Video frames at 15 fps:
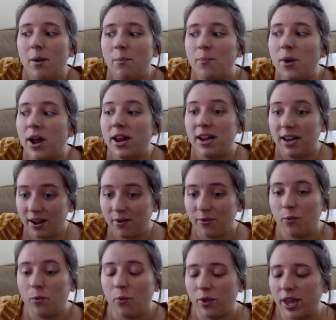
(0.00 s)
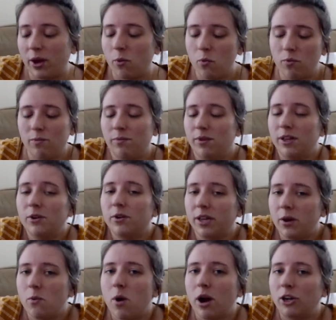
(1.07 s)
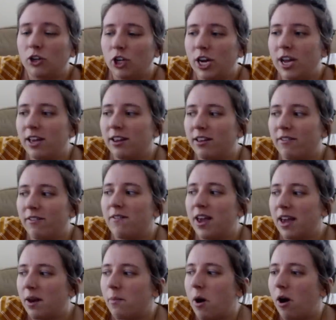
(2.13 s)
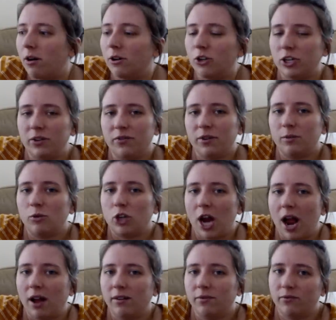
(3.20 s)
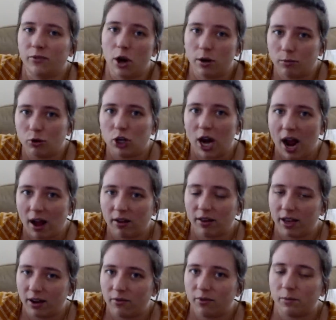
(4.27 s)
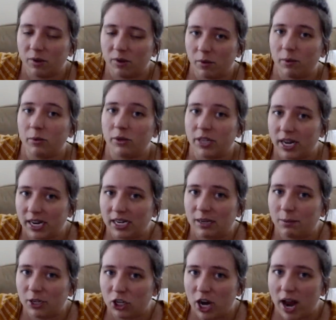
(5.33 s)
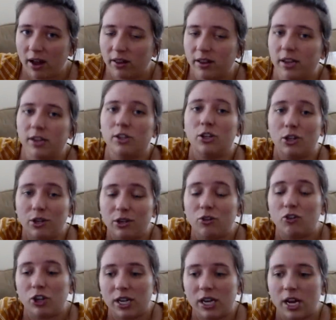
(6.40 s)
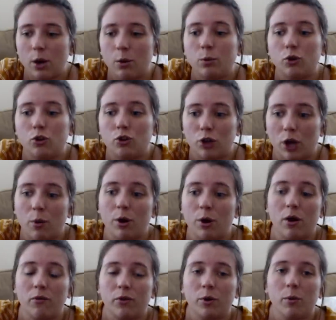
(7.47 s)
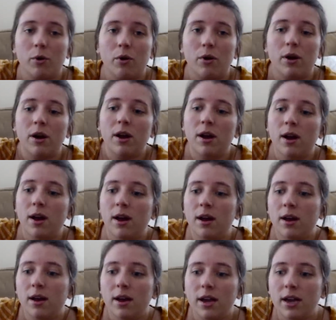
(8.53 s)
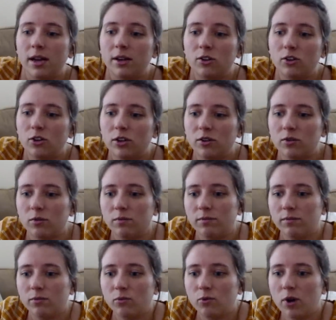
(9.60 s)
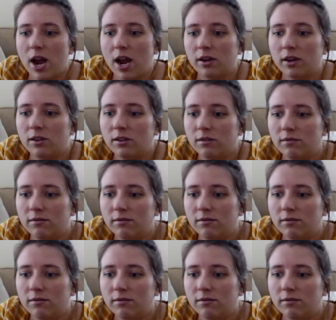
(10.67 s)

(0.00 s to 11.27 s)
But, like, literally watching the fake apology from Jack from Jaclyn, from somebody pretending to be Jaclyn to Eugenia was so uncomfortable. It's just wrecked.